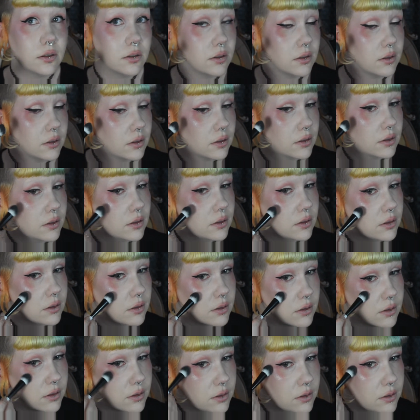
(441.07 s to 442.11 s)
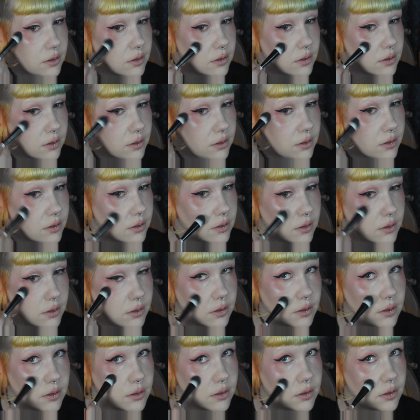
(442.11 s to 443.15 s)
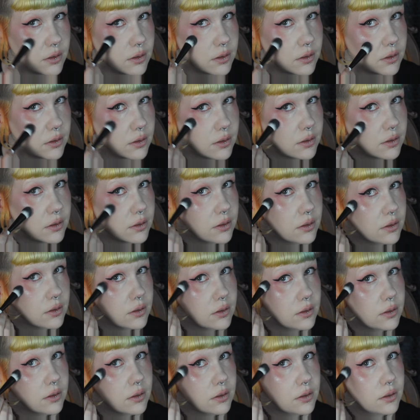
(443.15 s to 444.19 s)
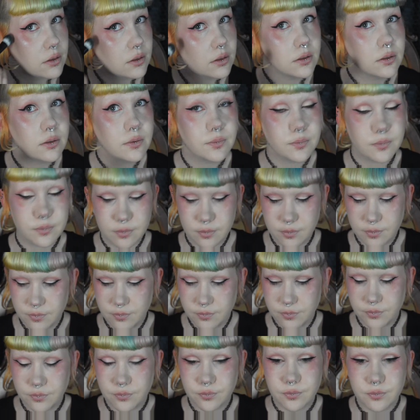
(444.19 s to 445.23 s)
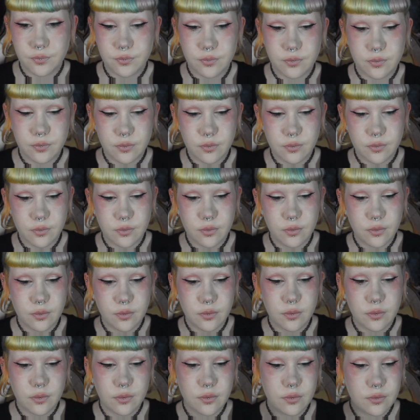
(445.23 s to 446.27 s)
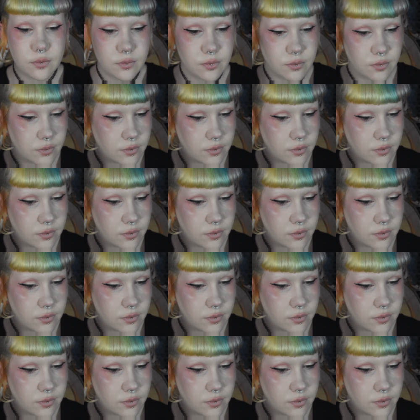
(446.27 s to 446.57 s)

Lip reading: (no one is talking)